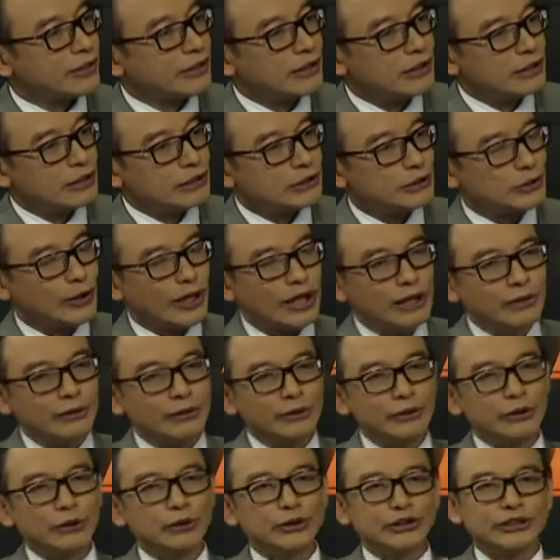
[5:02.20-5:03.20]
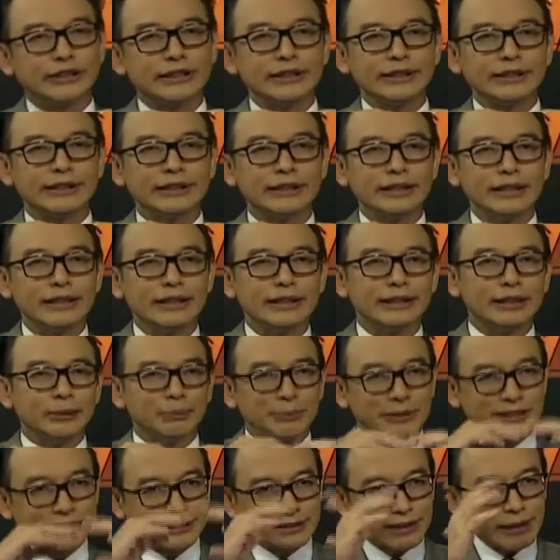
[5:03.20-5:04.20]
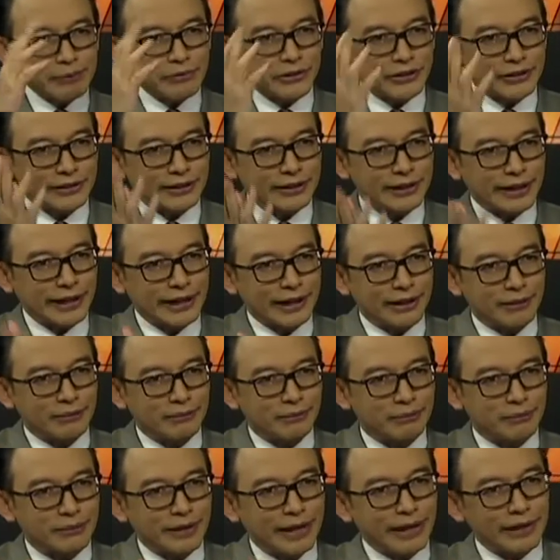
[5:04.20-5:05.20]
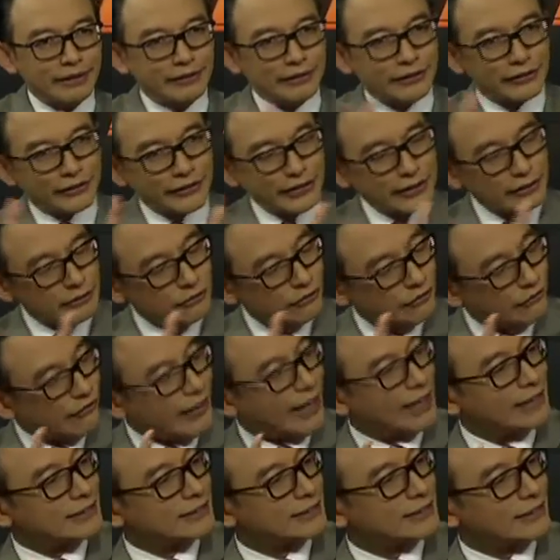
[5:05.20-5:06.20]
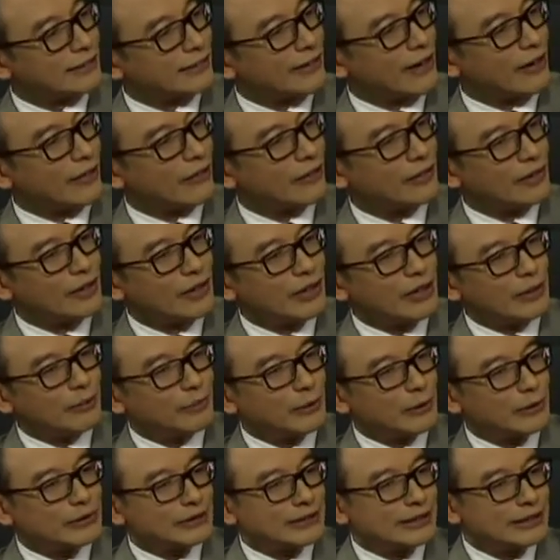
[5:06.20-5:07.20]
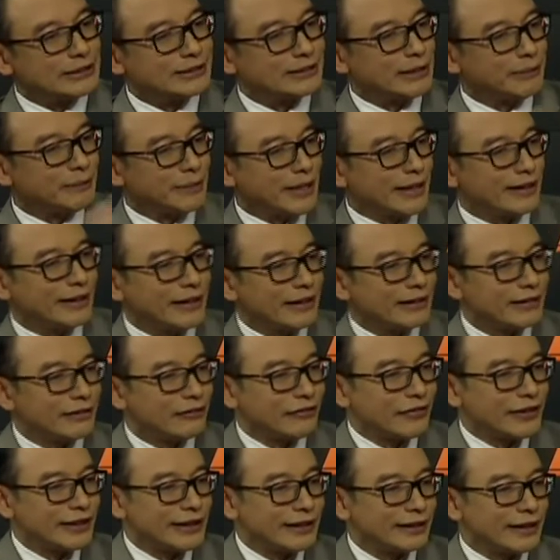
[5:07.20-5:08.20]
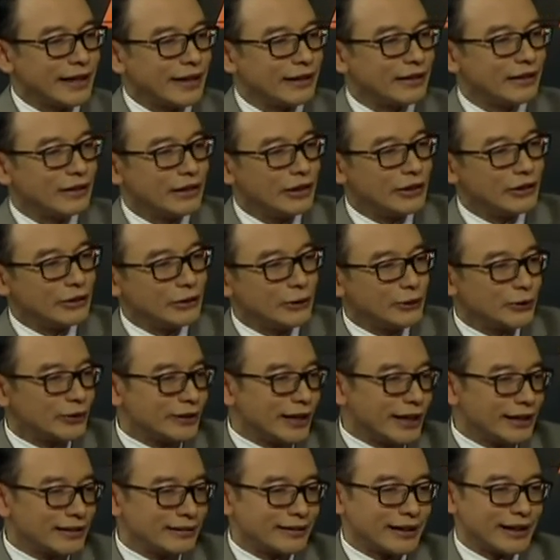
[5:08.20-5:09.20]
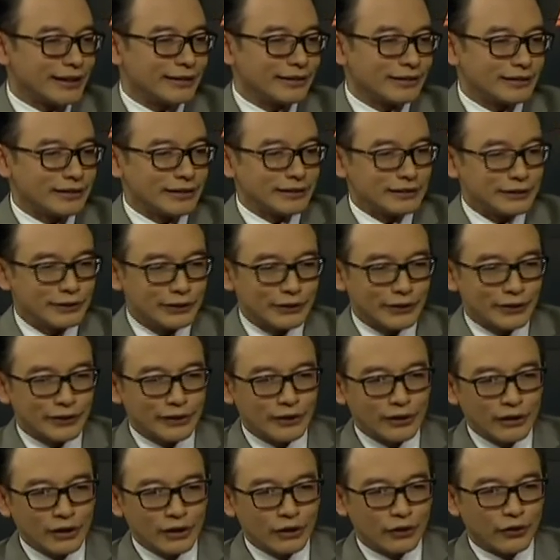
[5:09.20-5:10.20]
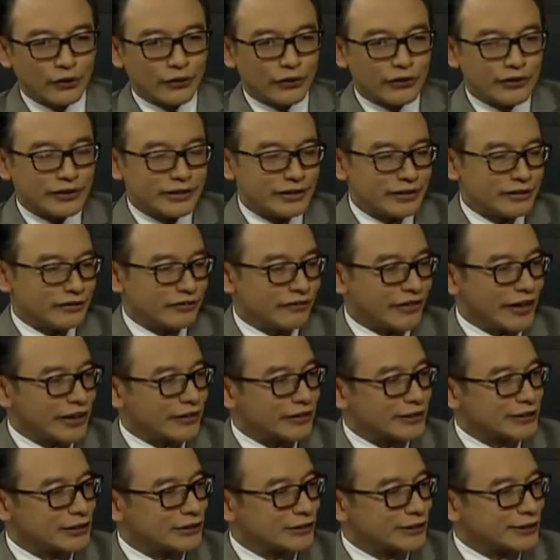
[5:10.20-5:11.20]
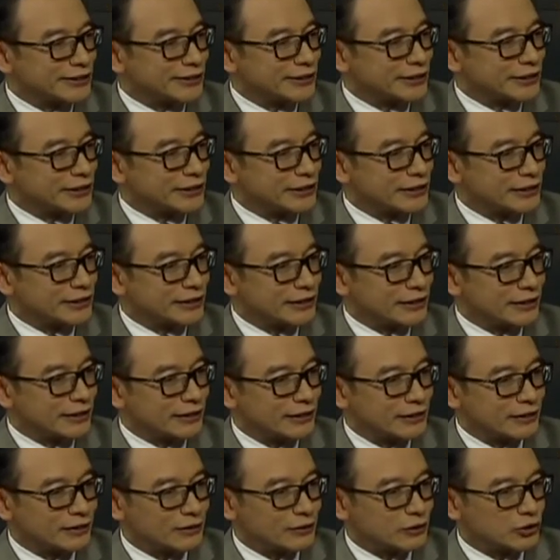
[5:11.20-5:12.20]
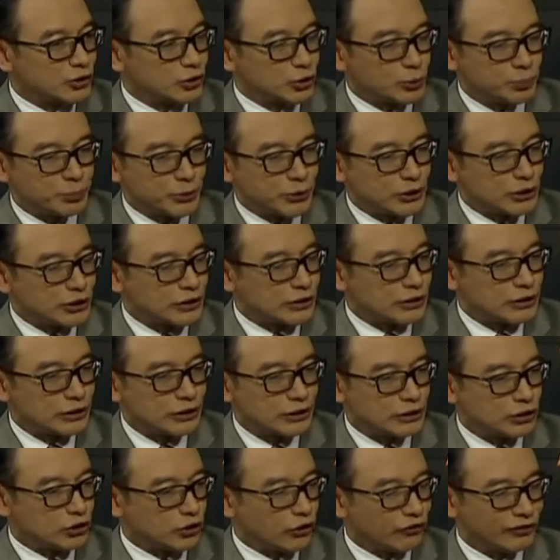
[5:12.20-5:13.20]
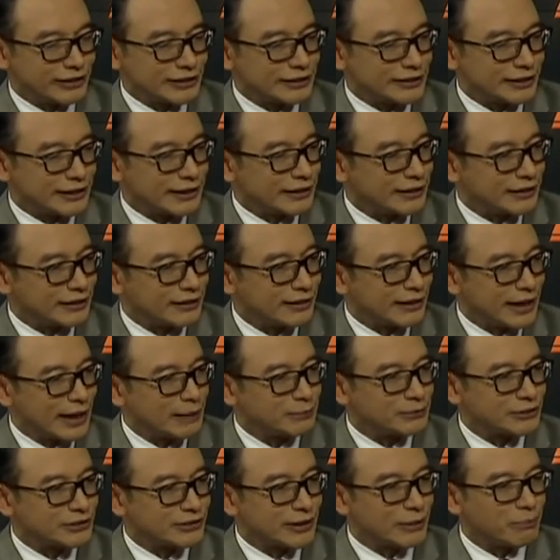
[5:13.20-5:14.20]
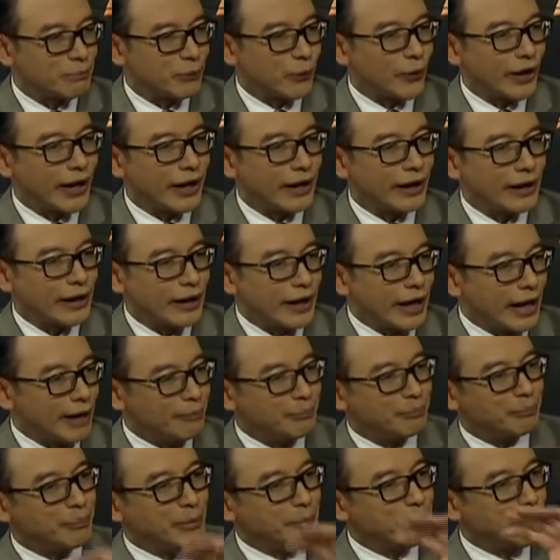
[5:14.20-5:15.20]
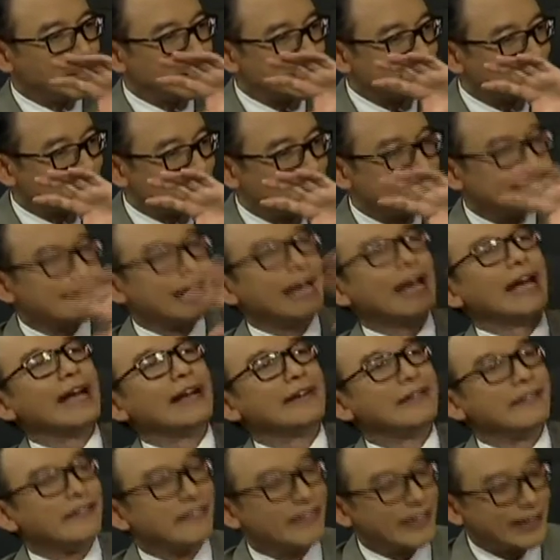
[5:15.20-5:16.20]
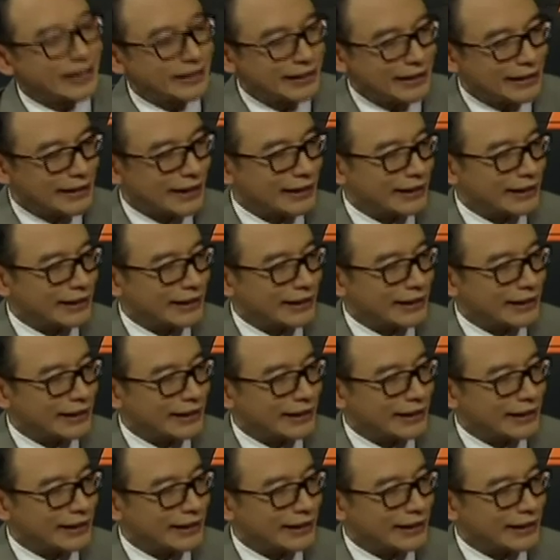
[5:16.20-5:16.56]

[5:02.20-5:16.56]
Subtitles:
So how do you see the perception game and the real facts around? Because sometimes I get the feeling like You're like that, coronavirus researcher in a super sophisticated lab somewhere, and people are saying everything and